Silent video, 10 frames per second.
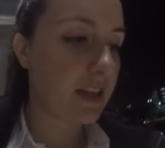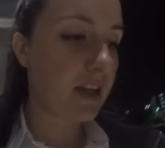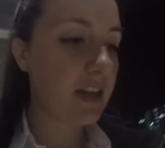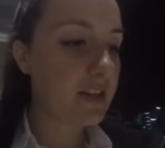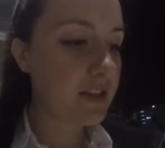The
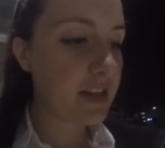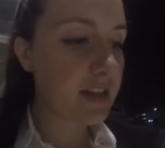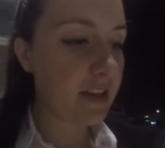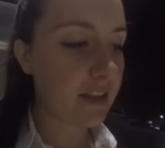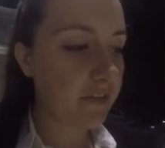consul said
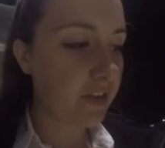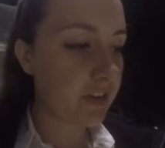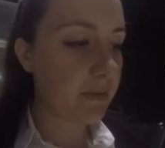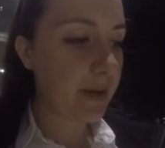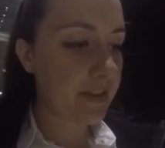nothing
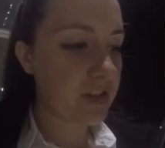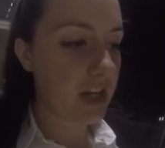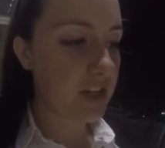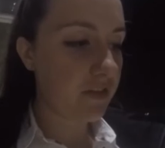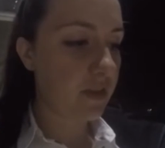further about the
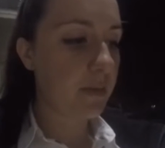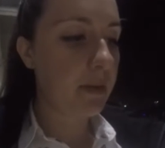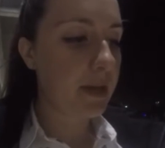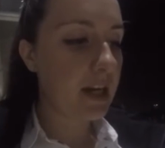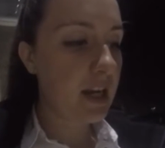change for the
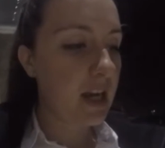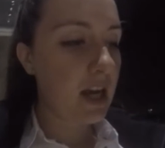moment.